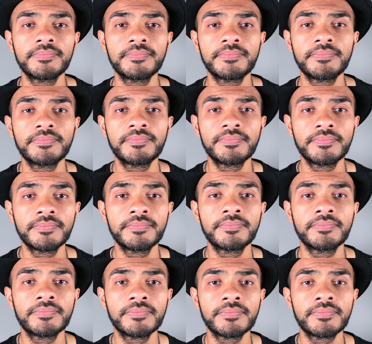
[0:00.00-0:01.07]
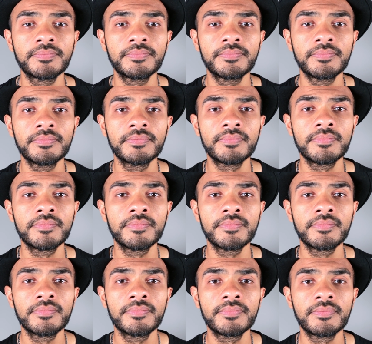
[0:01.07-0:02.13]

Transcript: [no speech]